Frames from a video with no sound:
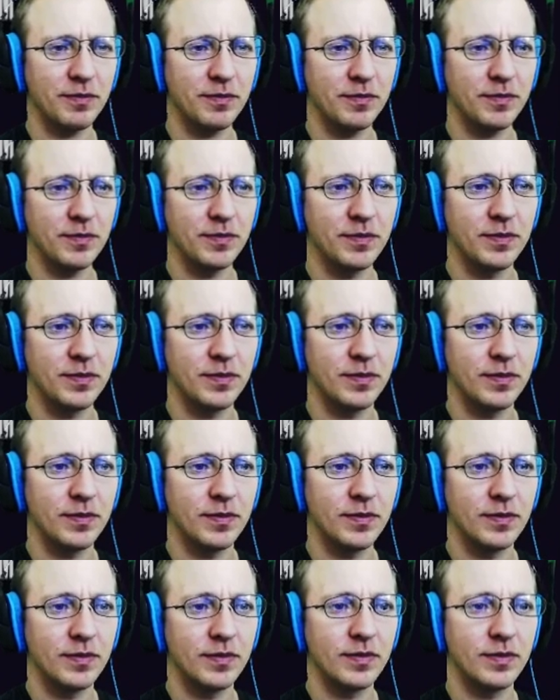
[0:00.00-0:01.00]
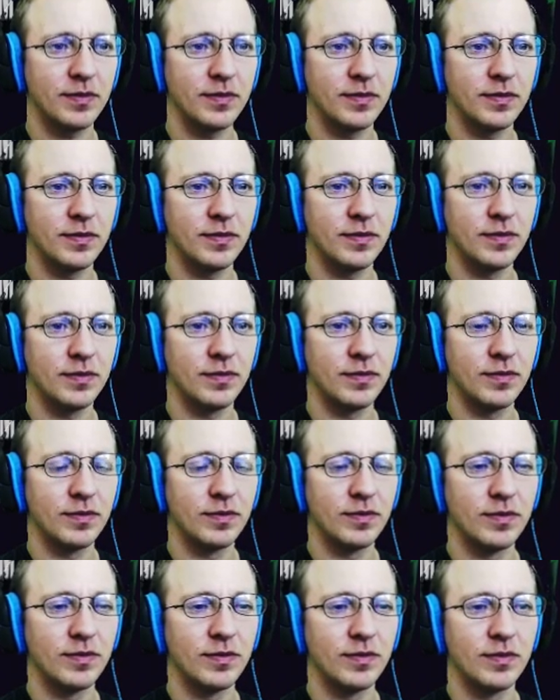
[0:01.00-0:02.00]

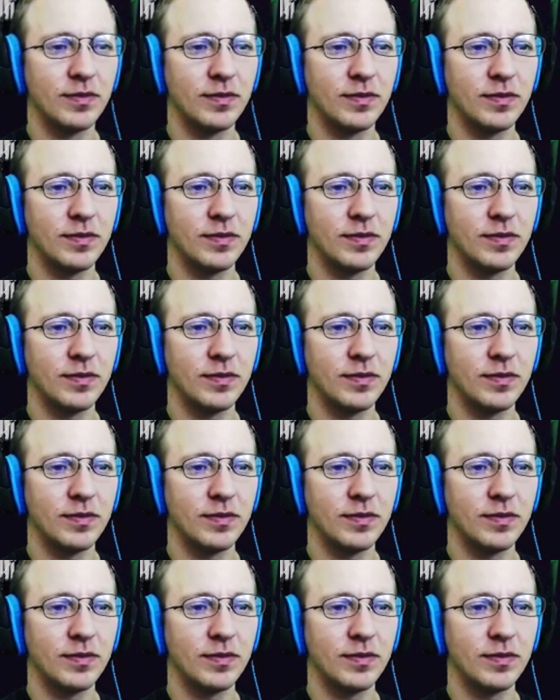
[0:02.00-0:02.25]
No one is speaking in this clip.